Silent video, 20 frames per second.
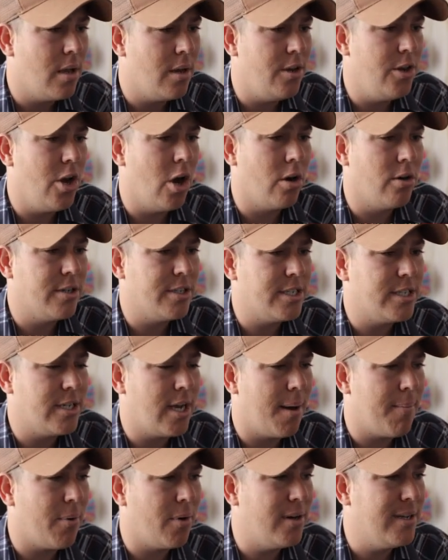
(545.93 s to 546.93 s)
Nerd
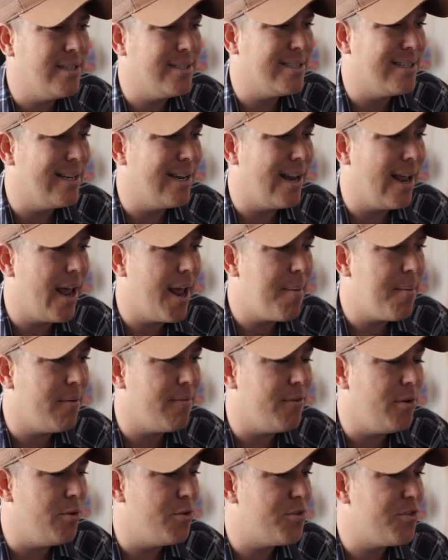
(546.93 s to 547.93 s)
Stomper is the name.
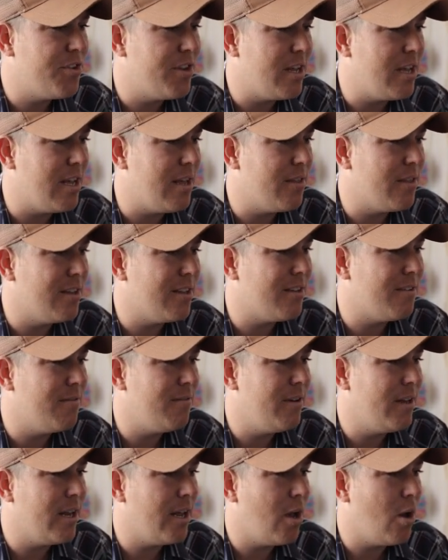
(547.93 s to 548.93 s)
If you see this
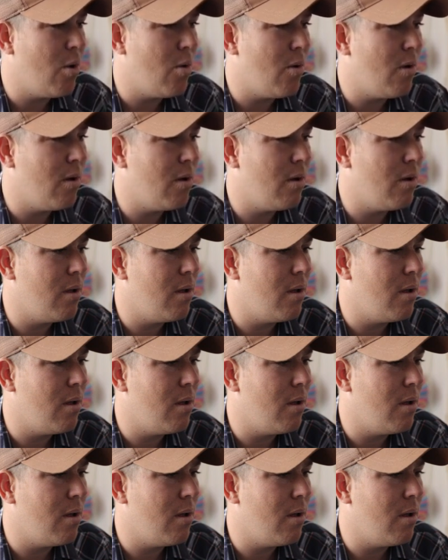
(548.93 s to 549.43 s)
video,